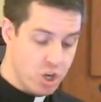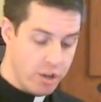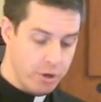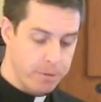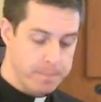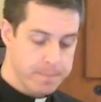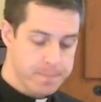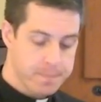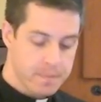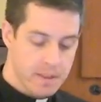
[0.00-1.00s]
other.
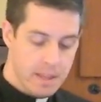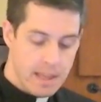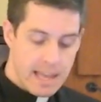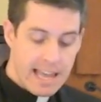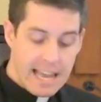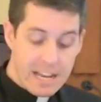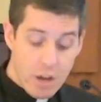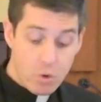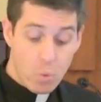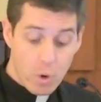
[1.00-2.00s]
In
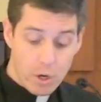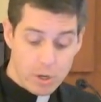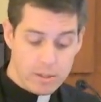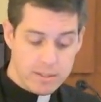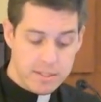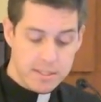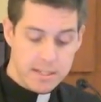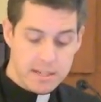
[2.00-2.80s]
other words,